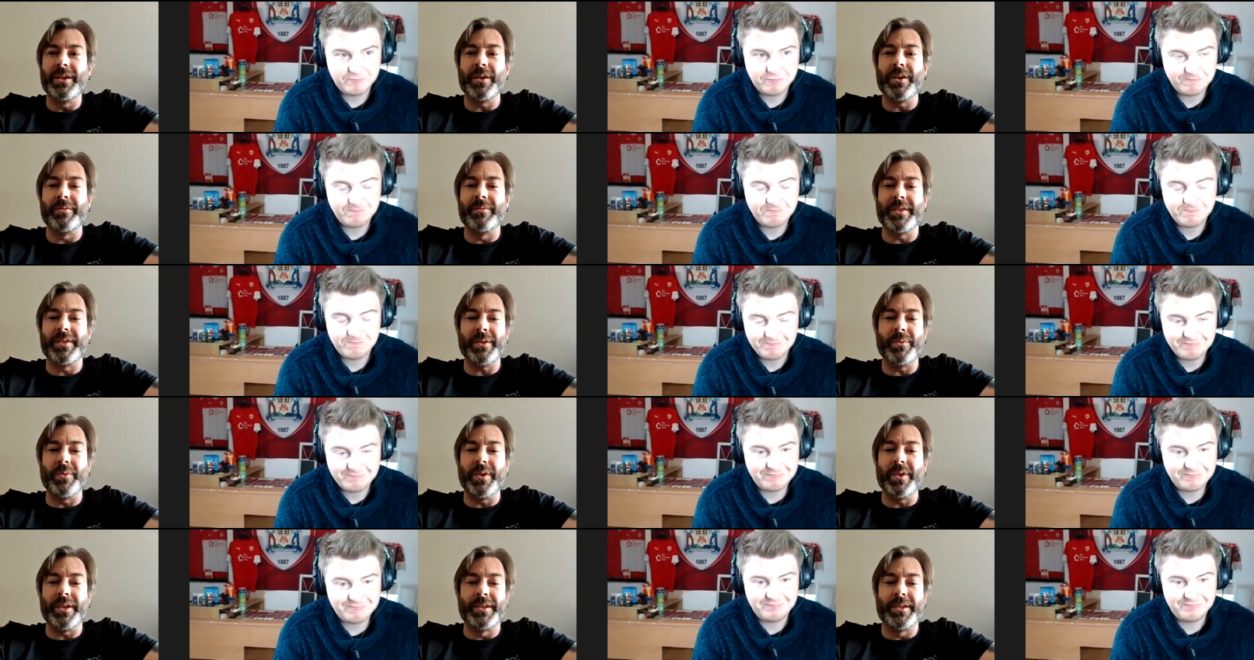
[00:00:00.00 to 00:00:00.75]

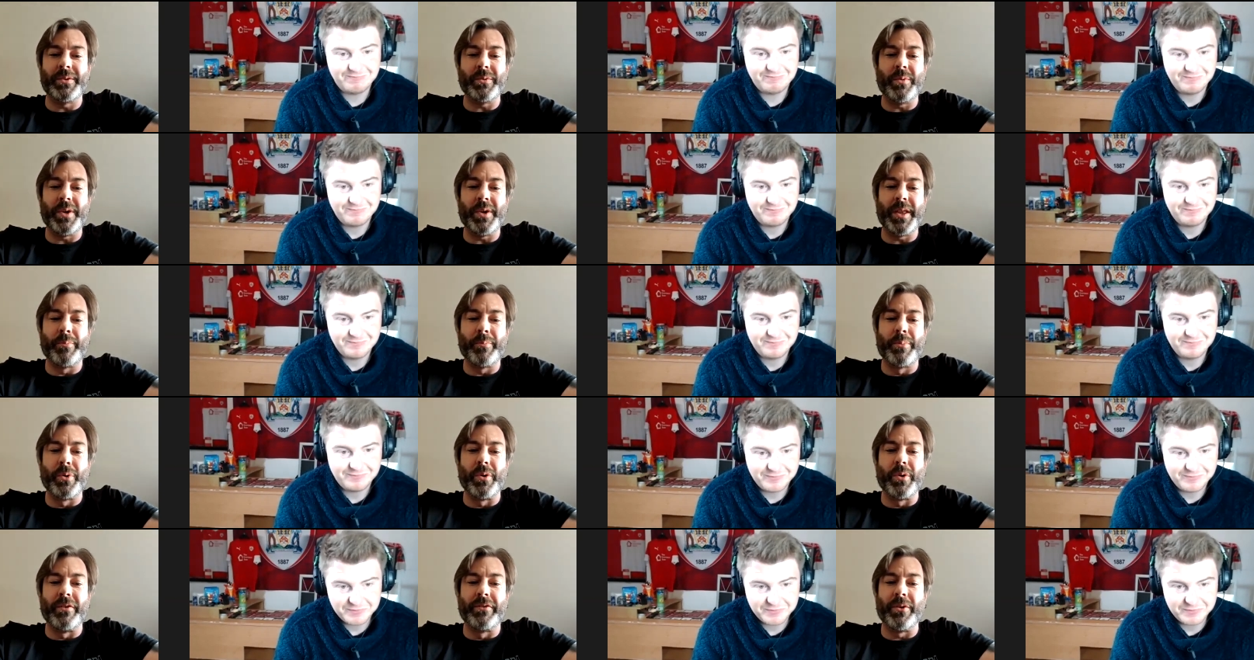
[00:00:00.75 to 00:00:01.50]
Speaker 1: We're, we're the poor,
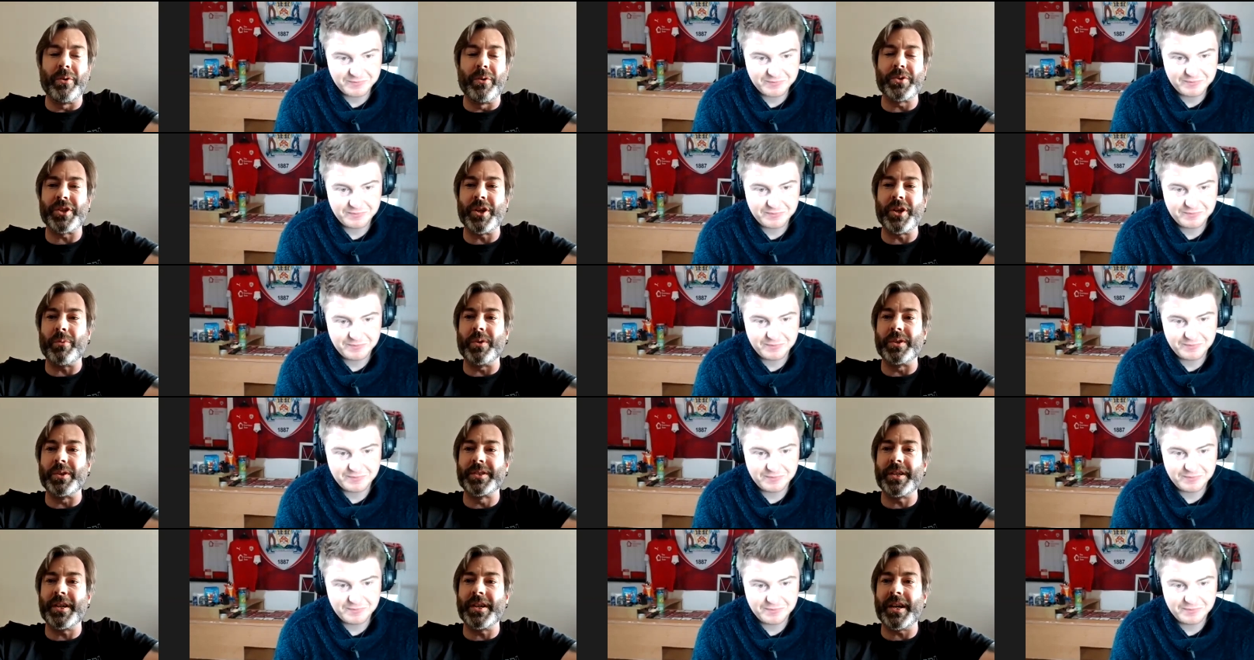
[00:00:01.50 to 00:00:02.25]
unfortunate ones that
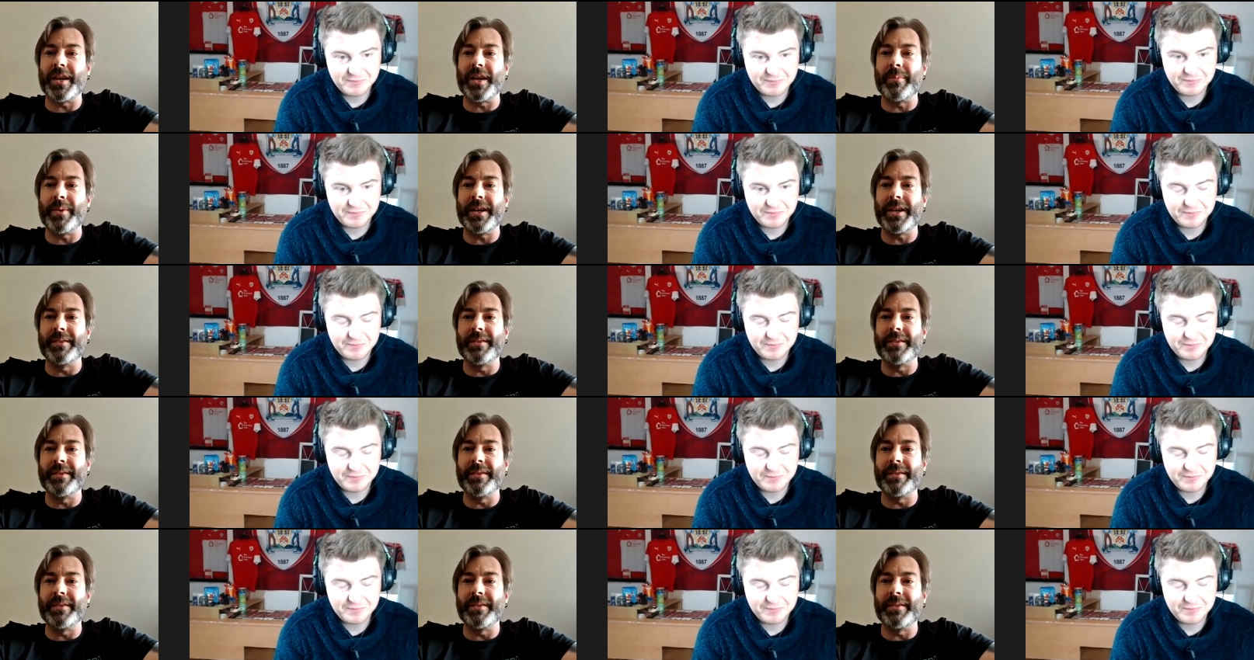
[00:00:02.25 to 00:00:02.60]
are going to be